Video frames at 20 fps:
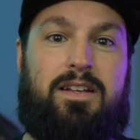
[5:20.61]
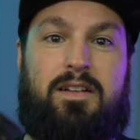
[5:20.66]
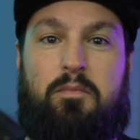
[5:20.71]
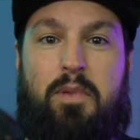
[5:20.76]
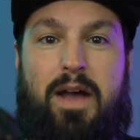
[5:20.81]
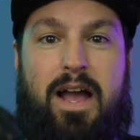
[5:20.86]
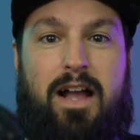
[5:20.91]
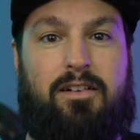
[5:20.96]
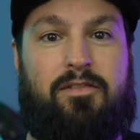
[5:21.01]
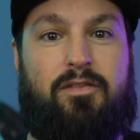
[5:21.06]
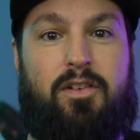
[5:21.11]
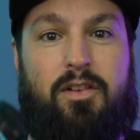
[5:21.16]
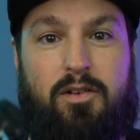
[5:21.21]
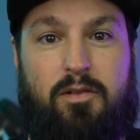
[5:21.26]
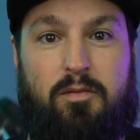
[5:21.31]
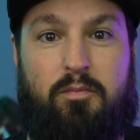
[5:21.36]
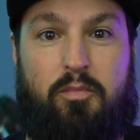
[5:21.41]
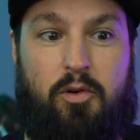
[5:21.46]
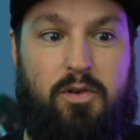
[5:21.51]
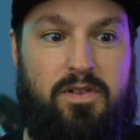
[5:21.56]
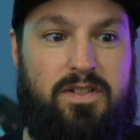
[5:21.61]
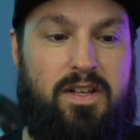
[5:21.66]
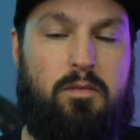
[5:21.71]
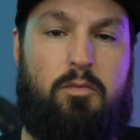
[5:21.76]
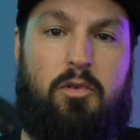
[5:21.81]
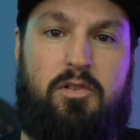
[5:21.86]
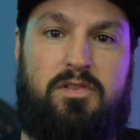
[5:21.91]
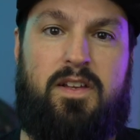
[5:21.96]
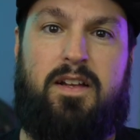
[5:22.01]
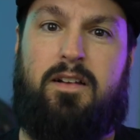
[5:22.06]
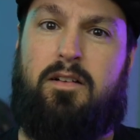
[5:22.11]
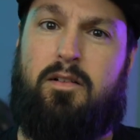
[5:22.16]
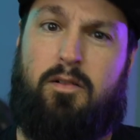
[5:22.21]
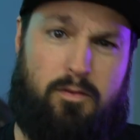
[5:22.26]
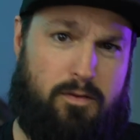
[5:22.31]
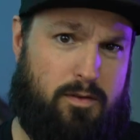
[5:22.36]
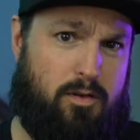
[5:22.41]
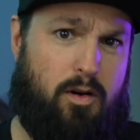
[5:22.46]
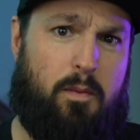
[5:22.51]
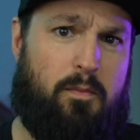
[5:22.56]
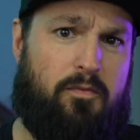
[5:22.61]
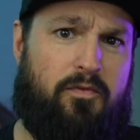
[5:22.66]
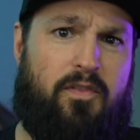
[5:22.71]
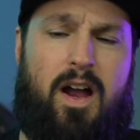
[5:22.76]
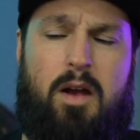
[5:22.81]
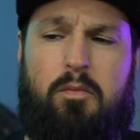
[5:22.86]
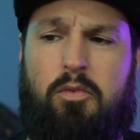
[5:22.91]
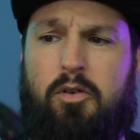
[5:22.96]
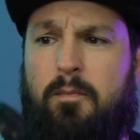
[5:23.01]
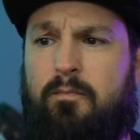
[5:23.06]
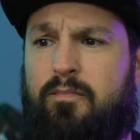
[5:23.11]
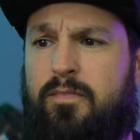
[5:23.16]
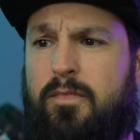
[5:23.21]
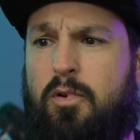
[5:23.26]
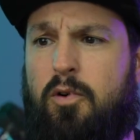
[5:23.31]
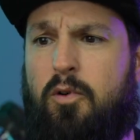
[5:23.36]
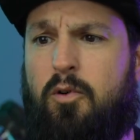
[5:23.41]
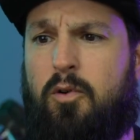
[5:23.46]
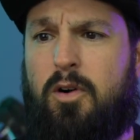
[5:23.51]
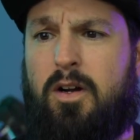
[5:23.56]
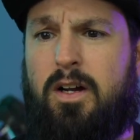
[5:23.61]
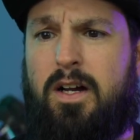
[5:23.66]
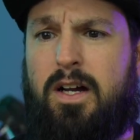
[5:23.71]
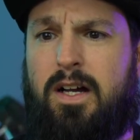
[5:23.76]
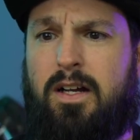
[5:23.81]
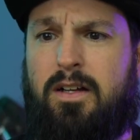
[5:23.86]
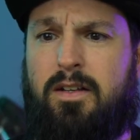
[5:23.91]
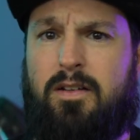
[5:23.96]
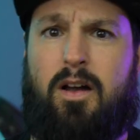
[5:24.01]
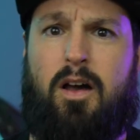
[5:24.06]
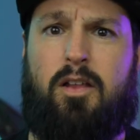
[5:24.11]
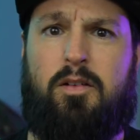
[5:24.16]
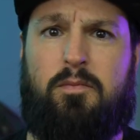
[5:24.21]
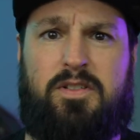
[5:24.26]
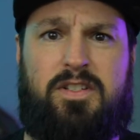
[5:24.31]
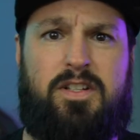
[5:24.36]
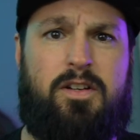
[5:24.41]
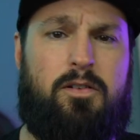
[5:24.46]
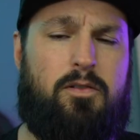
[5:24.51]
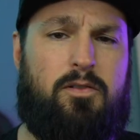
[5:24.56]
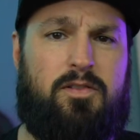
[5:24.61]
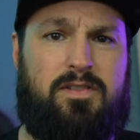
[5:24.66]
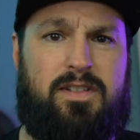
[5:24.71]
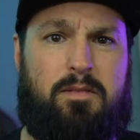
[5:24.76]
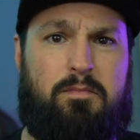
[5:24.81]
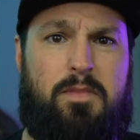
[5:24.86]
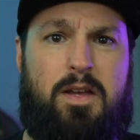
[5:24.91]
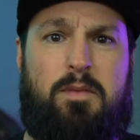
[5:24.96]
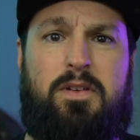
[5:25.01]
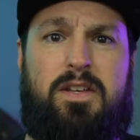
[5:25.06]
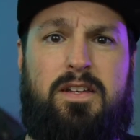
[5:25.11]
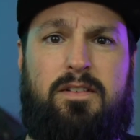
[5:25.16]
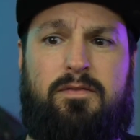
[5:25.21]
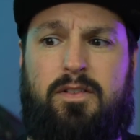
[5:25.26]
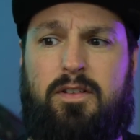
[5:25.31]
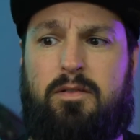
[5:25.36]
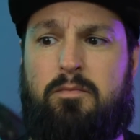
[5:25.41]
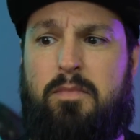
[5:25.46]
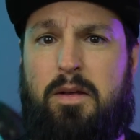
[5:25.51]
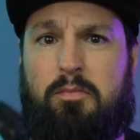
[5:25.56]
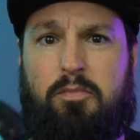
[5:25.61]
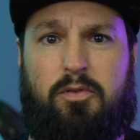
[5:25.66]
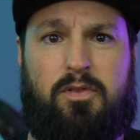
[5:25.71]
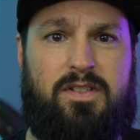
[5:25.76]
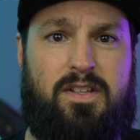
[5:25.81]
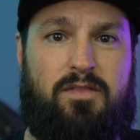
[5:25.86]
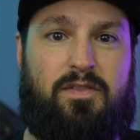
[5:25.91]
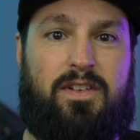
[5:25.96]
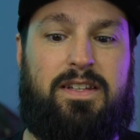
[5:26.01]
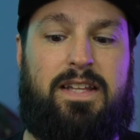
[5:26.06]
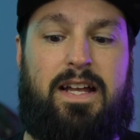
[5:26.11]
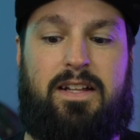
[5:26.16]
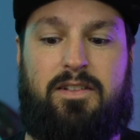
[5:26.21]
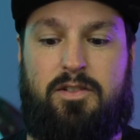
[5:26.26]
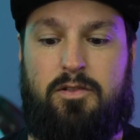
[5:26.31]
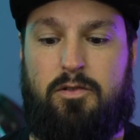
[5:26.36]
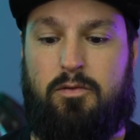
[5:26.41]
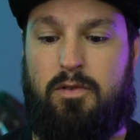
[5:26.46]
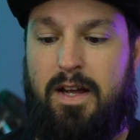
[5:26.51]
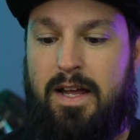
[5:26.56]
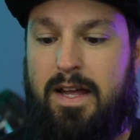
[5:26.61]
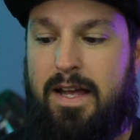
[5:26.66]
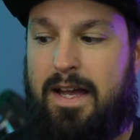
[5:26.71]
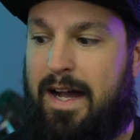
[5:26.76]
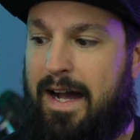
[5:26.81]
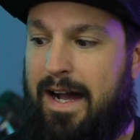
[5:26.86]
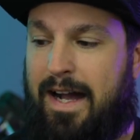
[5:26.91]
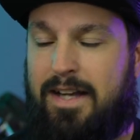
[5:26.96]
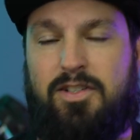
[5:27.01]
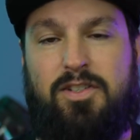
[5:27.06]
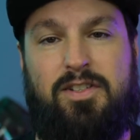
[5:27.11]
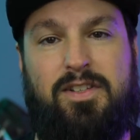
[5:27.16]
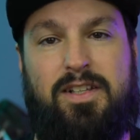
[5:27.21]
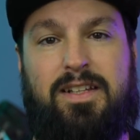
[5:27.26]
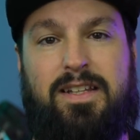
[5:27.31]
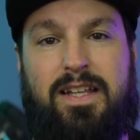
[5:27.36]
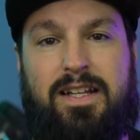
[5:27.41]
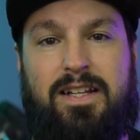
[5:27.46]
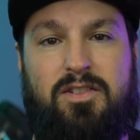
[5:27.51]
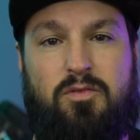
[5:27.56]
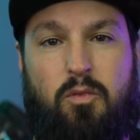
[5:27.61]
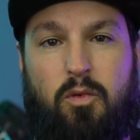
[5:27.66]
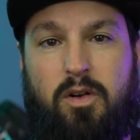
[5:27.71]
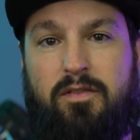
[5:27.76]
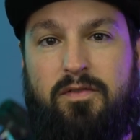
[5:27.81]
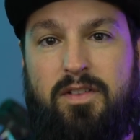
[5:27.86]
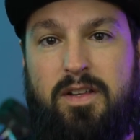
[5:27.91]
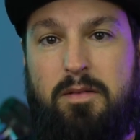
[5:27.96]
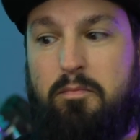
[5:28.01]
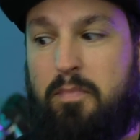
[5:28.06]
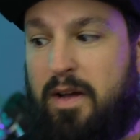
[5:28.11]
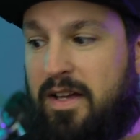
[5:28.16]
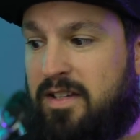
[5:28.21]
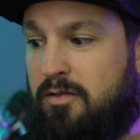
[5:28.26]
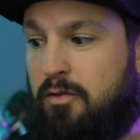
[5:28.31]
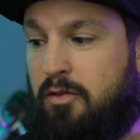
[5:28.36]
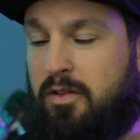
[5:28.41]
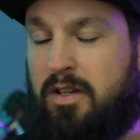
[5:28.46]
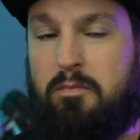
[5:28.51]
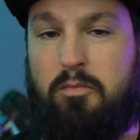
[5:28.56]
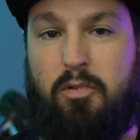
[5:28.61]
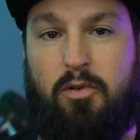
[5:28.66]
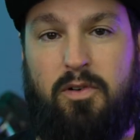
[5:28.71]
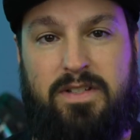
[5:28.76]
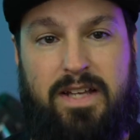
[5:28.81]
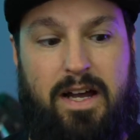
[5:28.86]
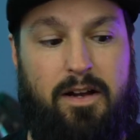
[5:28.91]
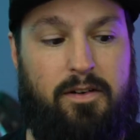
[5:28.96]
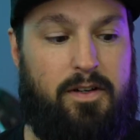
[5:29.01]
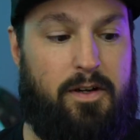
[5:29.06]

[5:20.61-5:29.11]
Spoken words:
in a pack of other boards that are most like carbon fiber or other materials like maybe even maple and stuff like that too. I just think that it's one of the best looking boards out